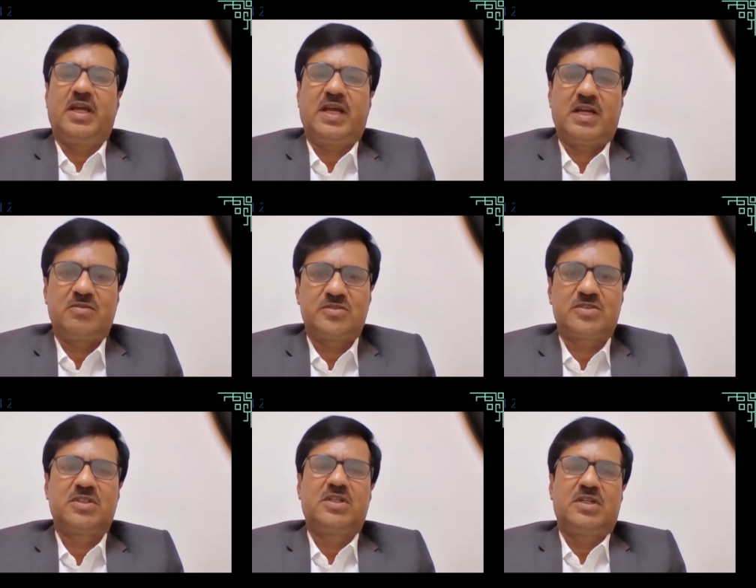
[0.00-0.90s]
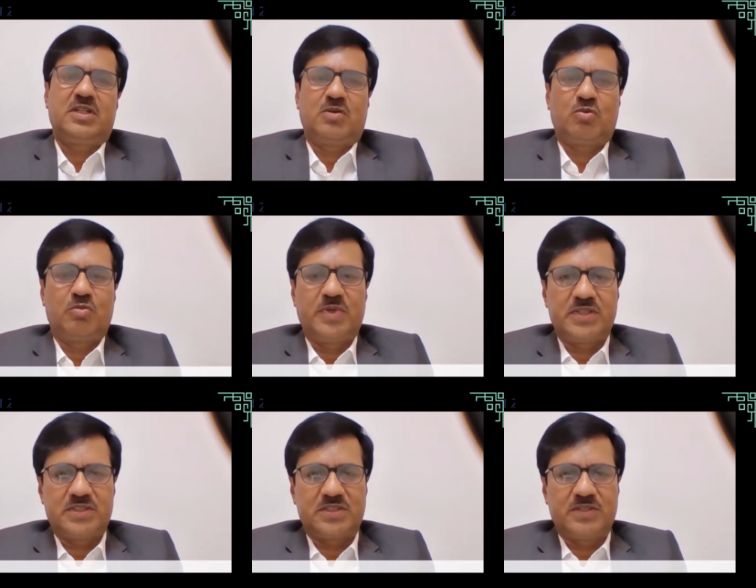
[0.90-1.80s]
account in the core
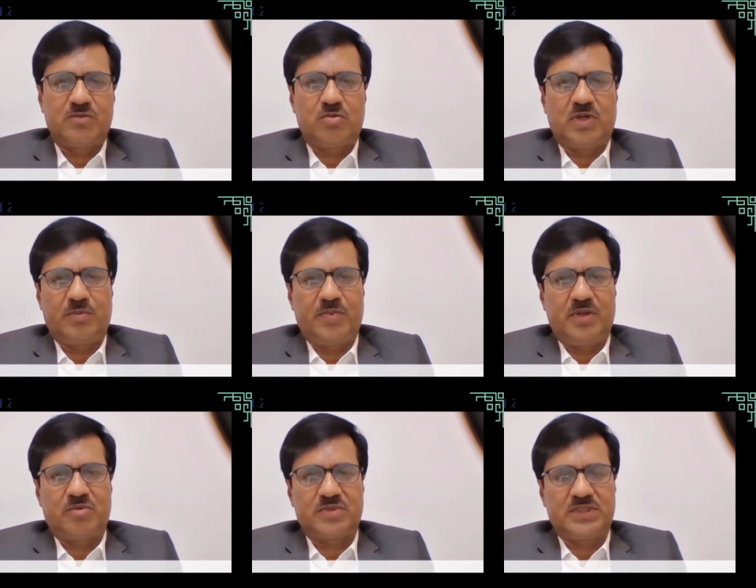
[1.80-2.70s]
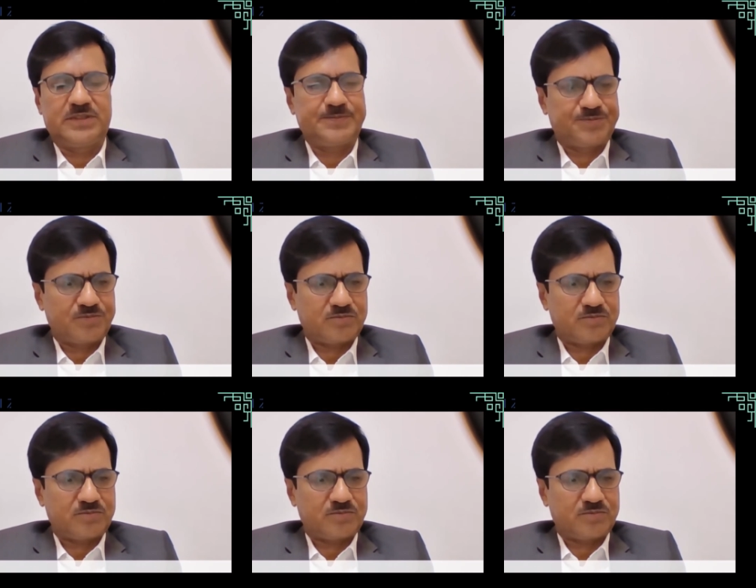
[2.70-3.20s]
banking system through RPA process.